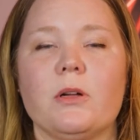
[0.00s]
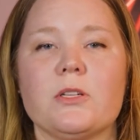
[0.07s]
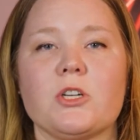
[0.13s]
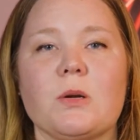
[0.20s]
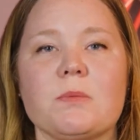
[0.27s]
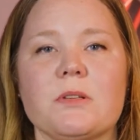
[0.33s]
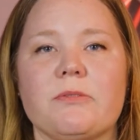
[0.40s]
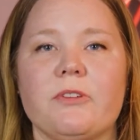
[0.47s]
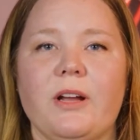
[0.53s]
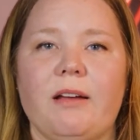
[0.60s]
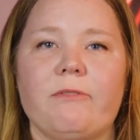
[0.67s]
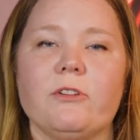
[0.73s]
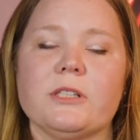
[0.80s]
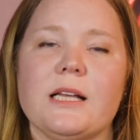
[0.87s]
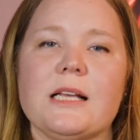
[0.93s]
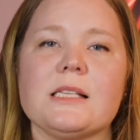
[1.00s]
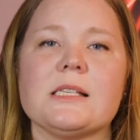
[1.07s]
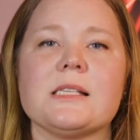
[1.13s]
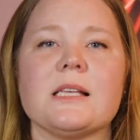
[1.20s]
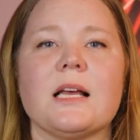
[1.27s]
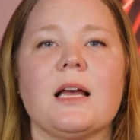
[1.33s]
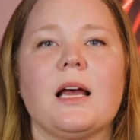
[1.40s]
in terms of
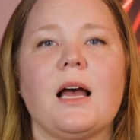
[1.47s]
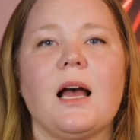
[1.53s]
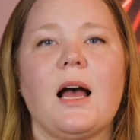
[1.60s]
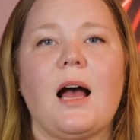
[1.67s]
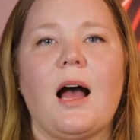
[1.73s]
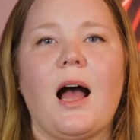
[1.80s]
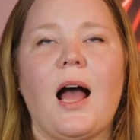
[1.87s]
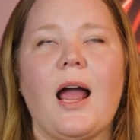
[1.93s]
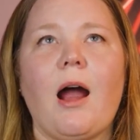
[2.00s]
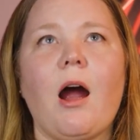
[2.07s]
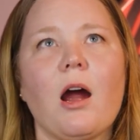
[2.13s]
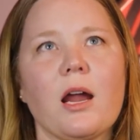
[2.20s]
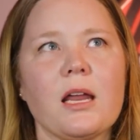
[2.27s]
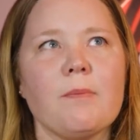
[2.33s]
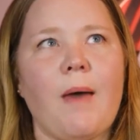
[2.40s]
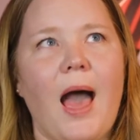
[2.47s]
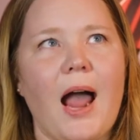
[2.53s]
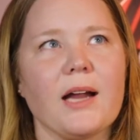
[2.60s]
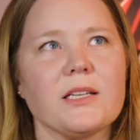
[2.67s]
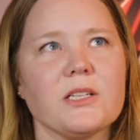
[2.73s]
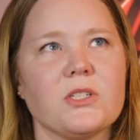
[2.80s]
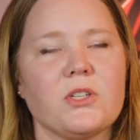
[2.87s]
forgetfulness, I hearkened
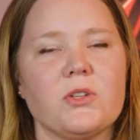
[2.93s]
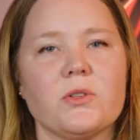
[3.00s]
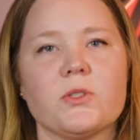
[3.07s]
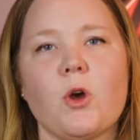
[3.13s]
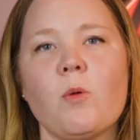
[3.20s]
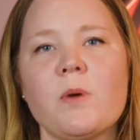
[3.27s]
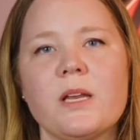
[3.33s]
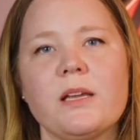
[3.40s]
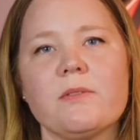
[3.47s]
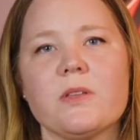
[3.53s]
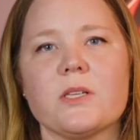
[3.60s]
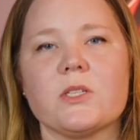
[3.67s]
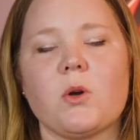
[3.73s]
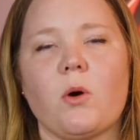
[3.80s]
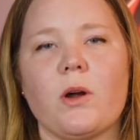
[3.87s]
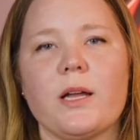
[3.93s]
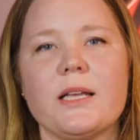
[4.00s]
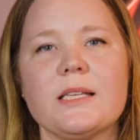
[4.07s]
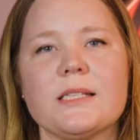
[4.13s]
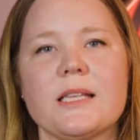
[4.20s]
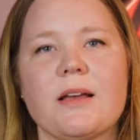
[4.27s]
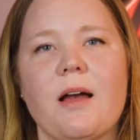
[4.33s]
back to so many of the
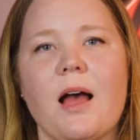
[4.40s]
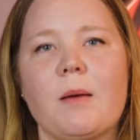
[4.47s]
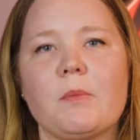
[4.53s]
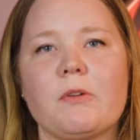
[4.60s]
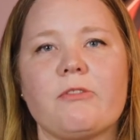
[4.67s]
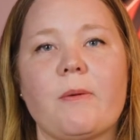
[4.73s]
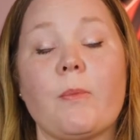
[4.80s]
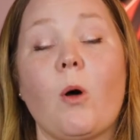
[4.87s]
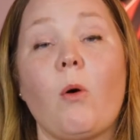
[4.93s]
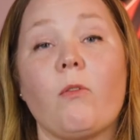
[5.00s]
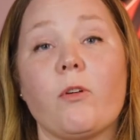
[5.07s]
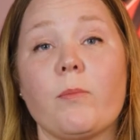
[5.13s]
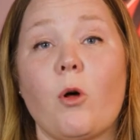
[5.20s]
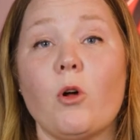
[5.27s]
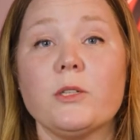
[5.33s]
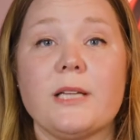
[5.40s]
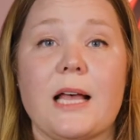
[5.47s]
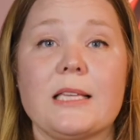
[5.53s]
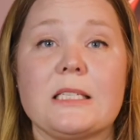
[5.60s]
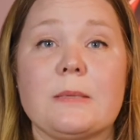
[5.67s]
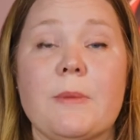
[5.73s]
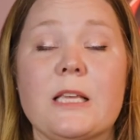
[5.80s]
stories from the Old
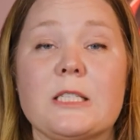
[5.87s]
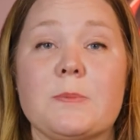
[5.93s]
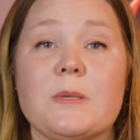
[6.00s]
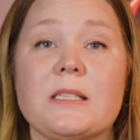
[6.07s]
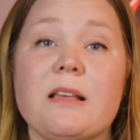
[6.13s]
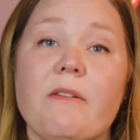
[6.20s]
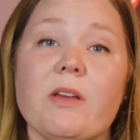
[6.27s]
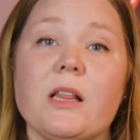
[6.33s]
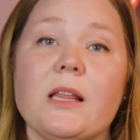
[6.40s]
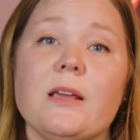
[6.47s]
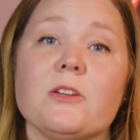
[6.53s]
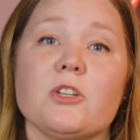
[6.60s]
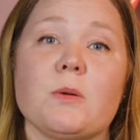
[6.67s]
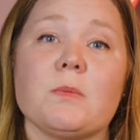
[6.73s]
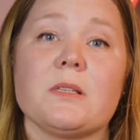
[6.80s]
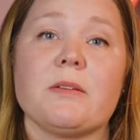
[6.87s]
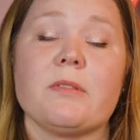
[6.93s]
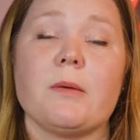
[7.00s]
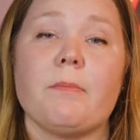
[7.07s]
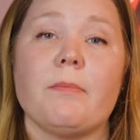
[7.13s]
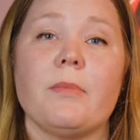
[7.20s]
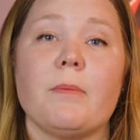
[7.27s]
Testament, specifically in terms of
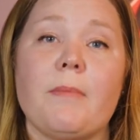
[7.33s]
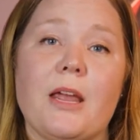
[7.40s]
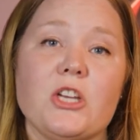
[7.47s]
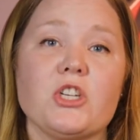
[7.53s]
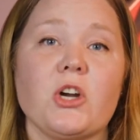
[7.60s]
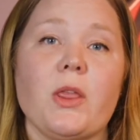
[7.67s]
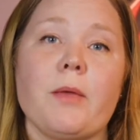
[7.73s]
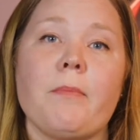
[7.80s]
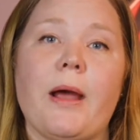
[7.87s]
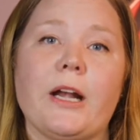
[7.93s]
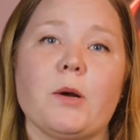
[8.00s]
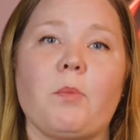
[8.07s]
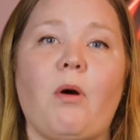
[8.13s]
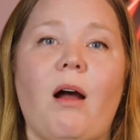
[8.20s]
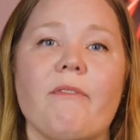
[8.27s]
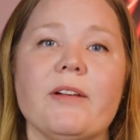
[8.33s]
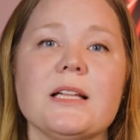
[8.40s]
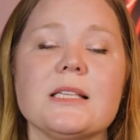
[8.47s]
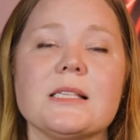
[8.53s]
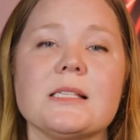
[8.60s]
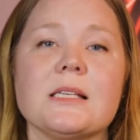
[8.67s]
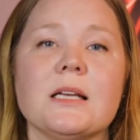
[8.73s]
the major and the minor
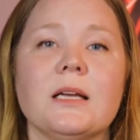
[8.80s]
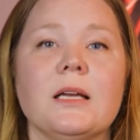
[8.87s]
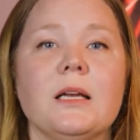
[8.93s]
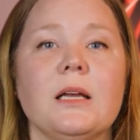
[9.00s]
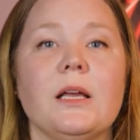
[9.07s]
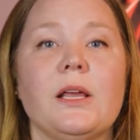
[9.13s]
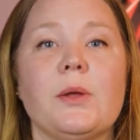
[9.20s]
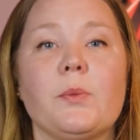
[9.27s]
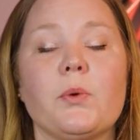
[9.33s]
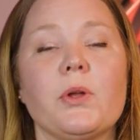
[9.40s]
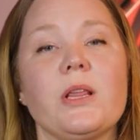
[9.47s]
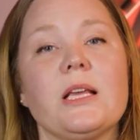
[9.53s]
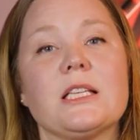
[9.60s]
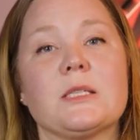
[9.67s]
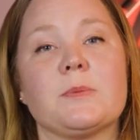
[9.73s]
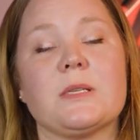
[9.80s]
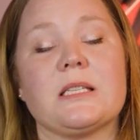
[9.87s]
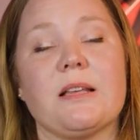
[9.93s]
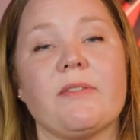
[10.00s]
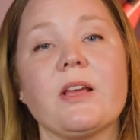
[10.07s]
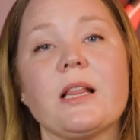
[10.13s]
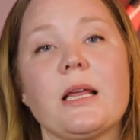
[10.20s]
prophets. It really
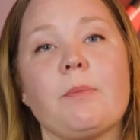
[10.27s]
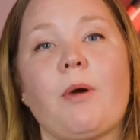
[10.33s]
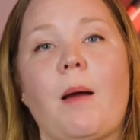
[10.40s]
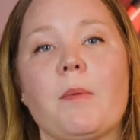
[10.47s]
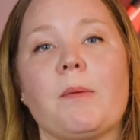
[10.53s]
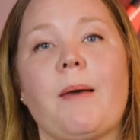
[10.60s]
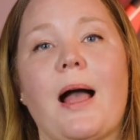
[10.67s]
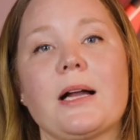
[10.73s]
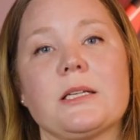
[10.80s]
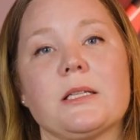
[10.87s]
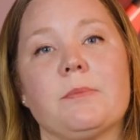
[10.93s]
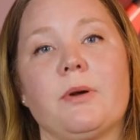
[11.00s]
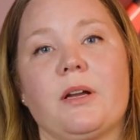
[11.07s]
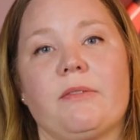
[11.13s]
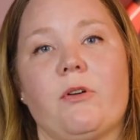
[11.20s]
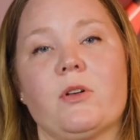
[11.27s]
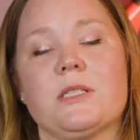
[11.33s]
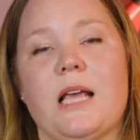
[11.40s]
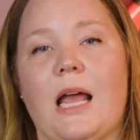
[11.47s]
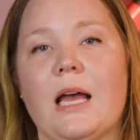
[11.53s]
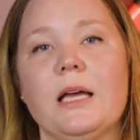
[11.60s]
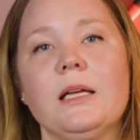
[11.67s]
specifically brought me back to the book of
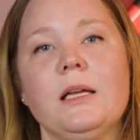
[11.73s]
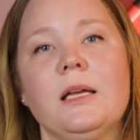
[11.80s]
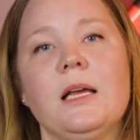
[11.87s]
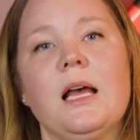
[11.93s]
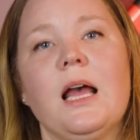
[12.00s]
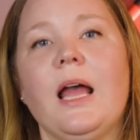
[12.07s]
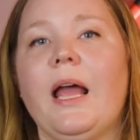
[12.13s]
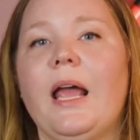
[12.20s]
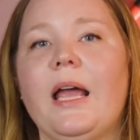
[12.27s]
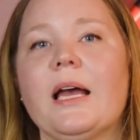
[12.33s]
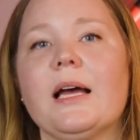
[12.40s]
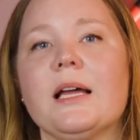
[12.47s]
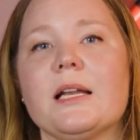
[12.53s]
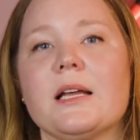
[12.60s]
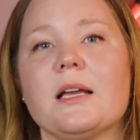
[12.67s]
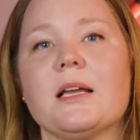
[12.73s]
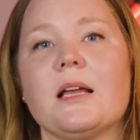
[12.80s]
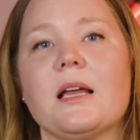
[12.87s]
Hosea. And